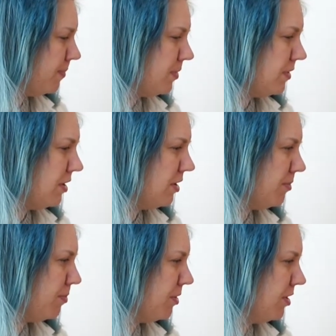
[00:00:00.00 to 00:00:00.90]

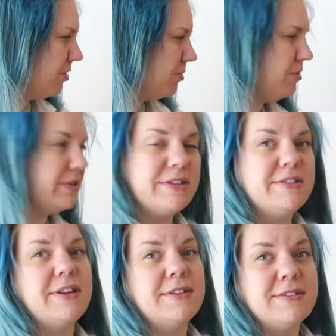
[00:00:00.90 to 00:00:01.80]
They're pretty cool in the
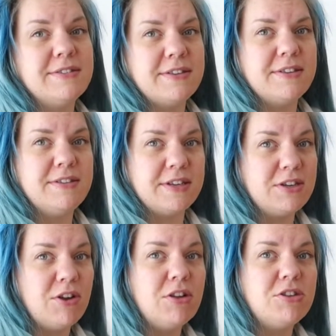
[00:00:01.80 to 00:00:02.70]
sense that the
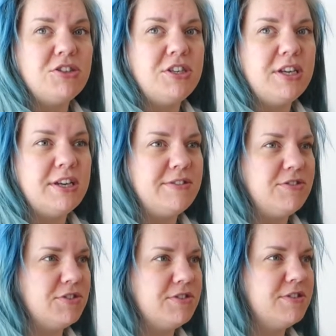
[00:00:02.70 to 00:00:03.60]
technology is
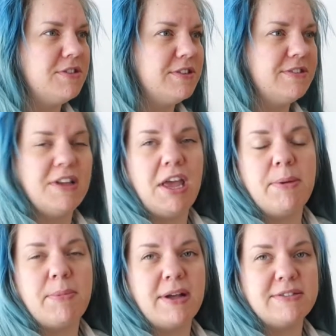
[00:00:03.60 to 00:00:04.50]
just the
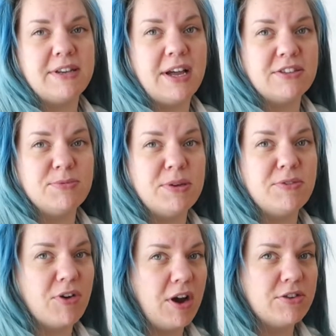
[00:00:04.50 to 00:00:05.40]
same as it has been
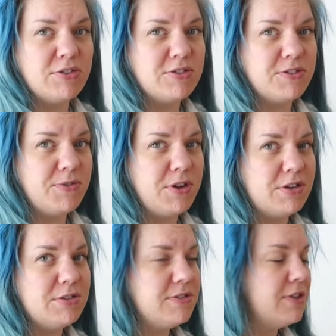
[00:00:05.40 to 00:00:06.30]
for hundreds of
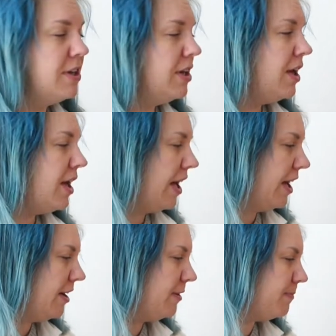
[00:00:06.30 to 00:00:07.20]
years.
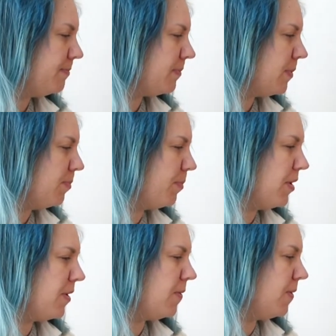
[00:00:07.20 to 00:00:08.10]

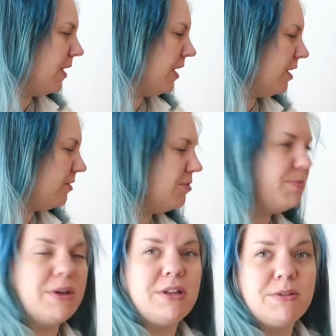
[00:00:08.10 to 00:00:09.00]
But they can also
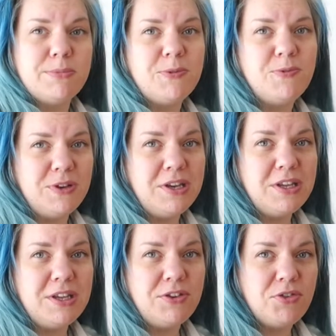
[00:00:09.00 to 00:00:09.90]
be a little bit
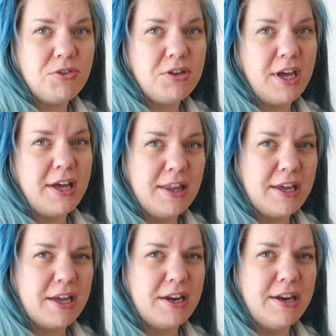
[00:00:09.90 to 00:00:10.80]
finicky to get
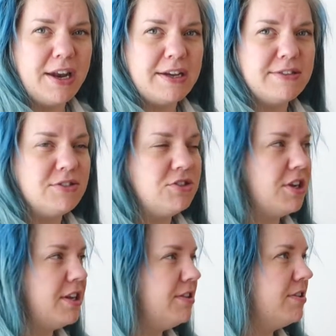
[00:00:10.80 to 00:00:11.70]
like a nice
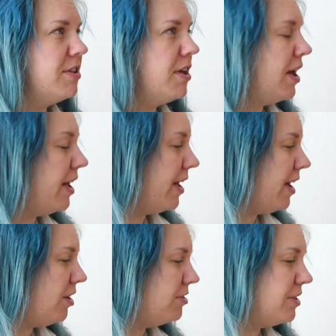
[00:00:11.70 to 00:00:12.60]
shed
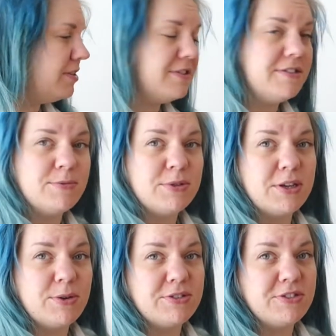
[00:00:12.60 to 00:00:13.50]
on. And this is the
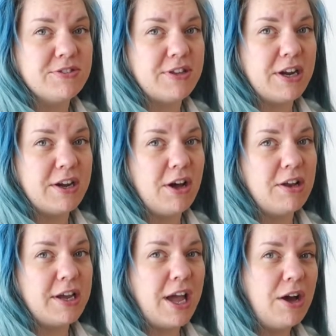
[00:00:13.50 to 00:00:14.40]
questions that I got.
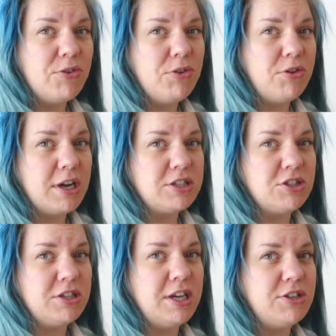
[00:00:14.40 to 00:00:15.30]
Like, how do you
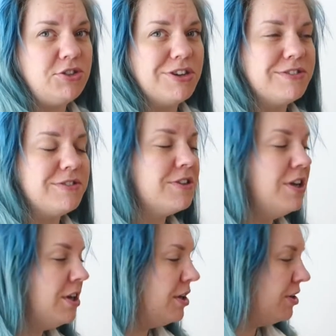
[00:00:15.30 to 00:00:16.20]
actually adjust
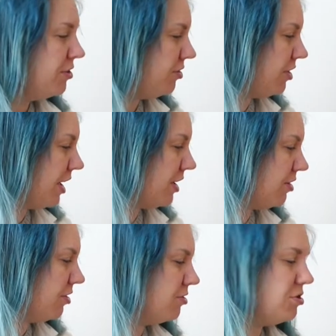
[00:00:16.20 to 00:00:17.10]
to get a
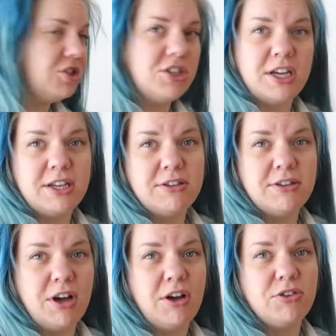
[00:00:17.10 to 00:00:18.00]
good shed
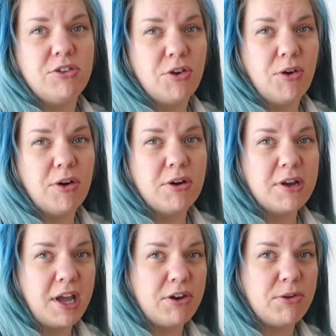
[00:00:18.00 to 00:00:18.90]
on your
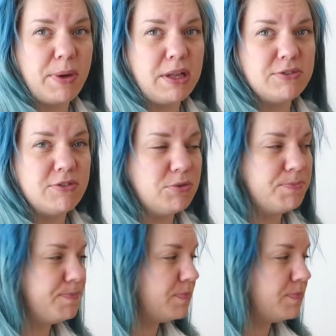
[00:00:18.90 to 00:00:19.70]
counterbalance loom?